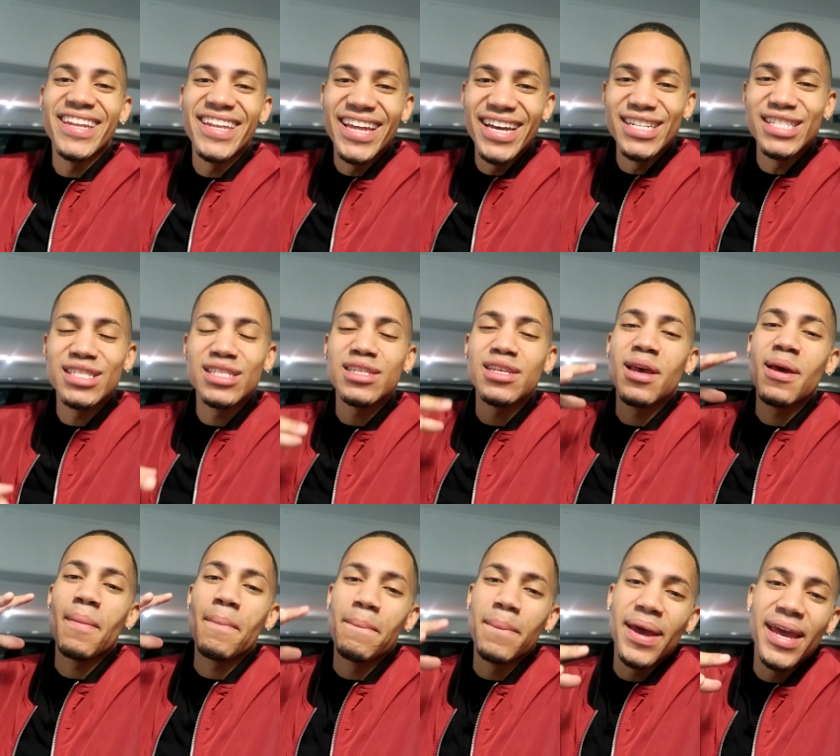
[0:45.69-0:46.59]
Let's
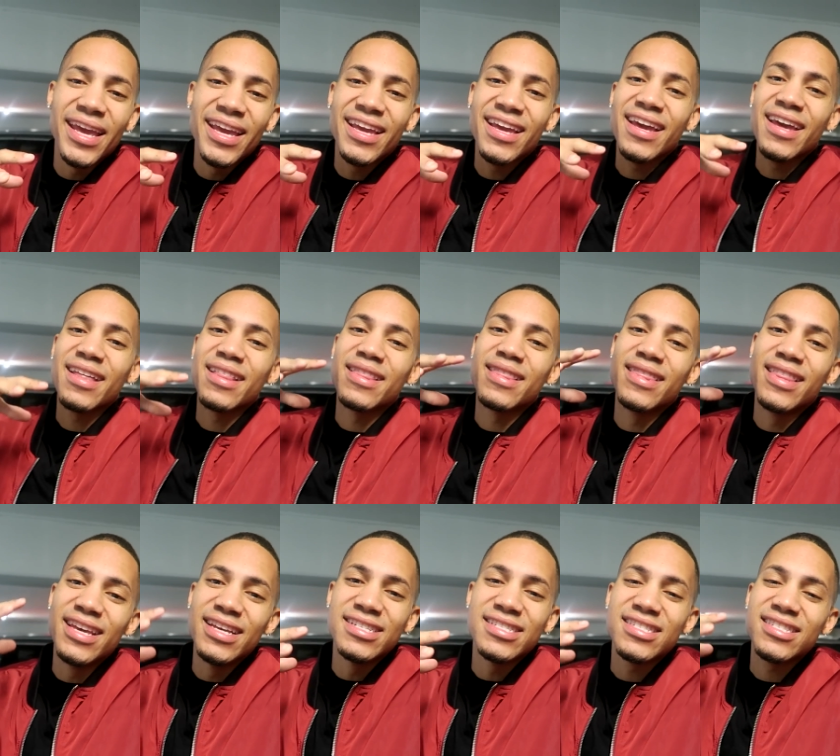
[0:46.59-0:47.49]
make
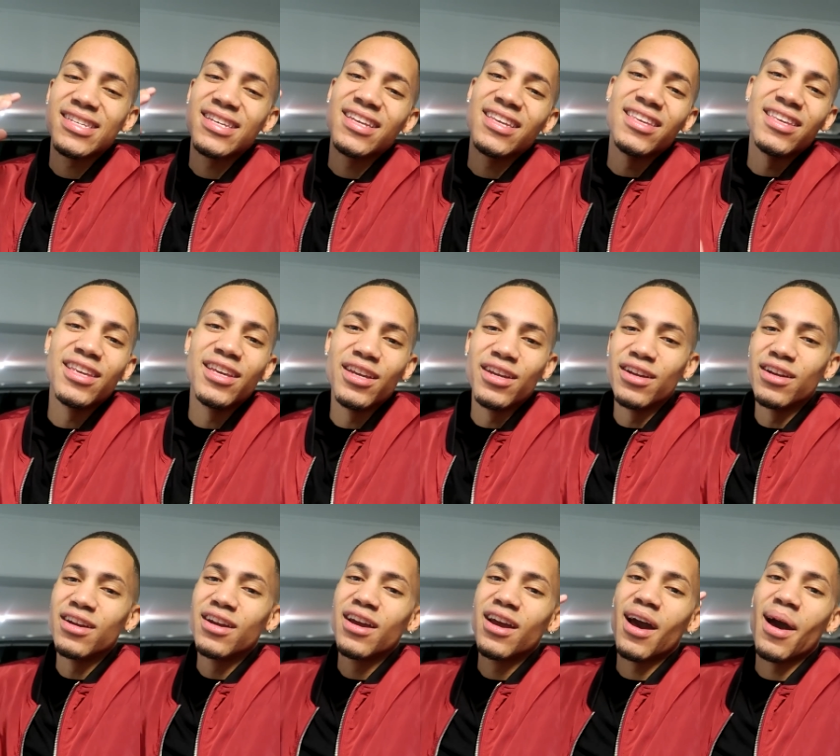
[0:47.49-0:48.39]
this
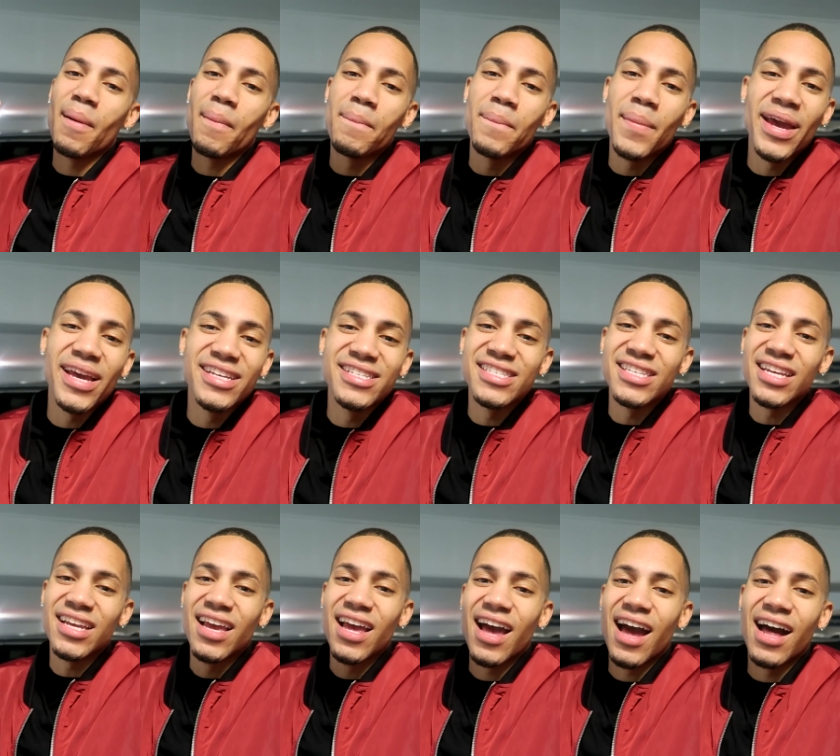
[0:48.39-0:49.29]
year
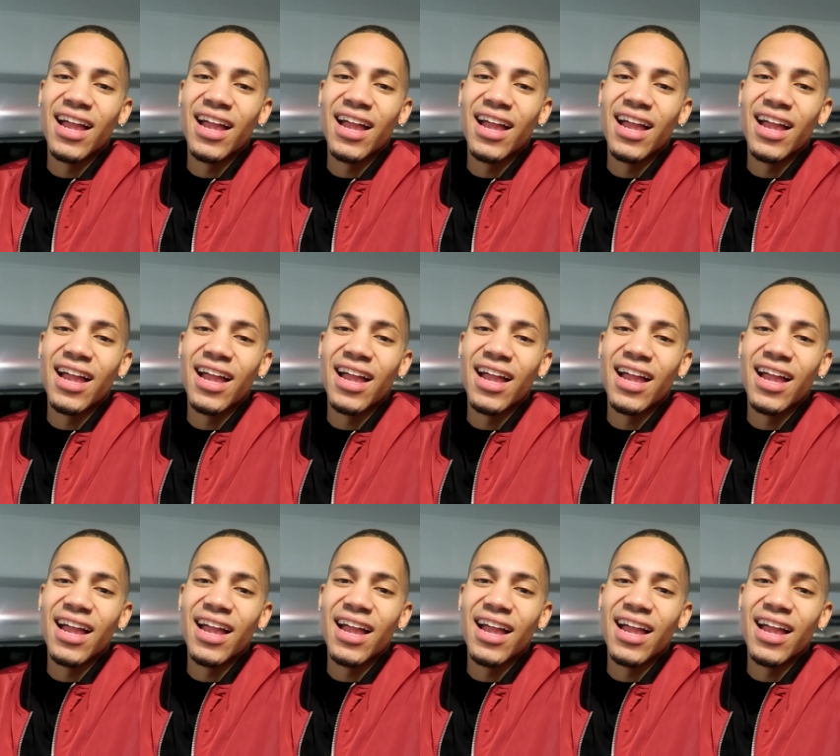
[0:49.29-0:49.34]
amazing.